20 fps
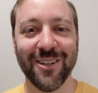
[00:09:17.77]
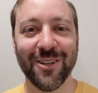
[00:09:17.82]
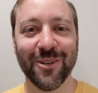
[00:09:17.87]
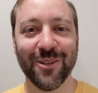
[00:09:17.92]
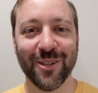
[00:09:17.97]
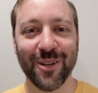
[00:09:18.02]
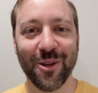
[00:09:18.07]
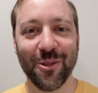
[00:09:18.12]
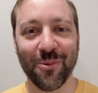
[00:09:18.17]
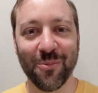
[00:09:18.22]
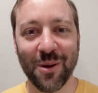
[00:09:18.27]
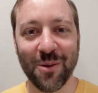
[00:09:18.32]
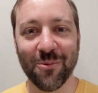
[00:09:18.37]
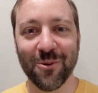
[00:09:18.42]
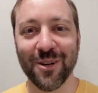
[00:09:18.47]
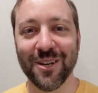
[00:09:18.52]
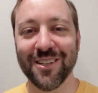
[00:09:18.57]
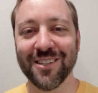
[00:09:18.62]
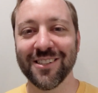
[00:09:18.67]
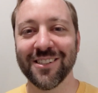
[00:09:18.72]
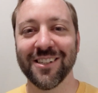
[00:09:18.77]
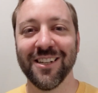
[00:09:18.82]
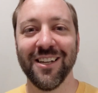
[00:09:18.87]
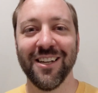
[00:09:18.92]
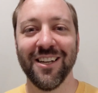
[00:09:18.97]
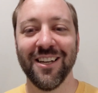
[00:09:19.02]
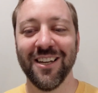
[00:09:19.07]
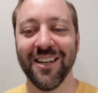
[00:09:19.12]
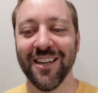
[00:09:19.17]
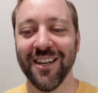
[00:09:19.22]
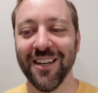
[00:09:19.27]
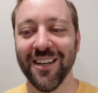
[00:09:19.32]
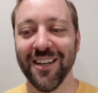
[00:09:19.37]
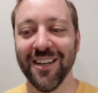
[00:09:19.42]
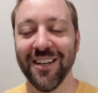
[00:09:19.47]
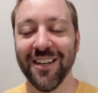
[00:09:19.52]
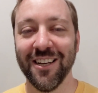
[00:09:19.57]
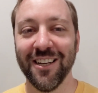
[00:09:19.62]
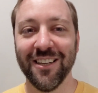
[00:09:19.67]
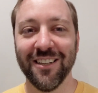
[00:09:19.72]
hear the other memories,
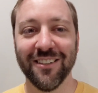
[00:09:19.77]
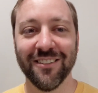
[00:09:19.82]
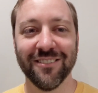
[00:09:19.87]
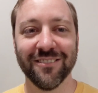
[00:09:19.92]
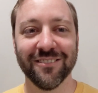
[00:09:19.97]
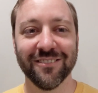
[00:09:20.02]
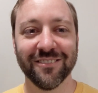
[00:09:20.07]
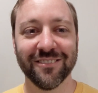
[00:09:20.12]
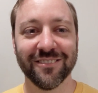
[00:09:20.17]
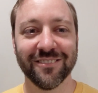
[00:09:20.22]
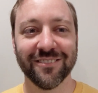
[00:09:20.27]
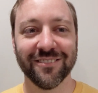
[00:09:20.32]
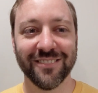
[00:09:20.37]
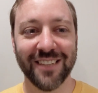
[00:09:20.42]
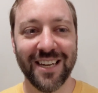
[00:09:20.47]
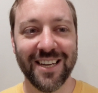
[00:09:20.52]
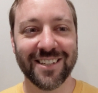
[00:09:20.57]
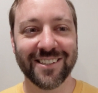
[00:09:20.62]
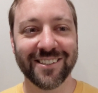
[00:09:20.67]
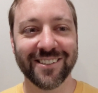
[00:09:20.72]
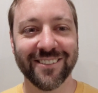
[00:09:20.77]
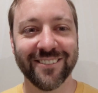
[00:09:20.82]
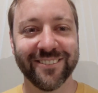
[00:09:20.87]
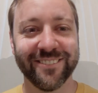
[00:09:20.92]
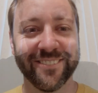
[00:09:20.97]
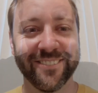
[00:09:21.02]
and thanks.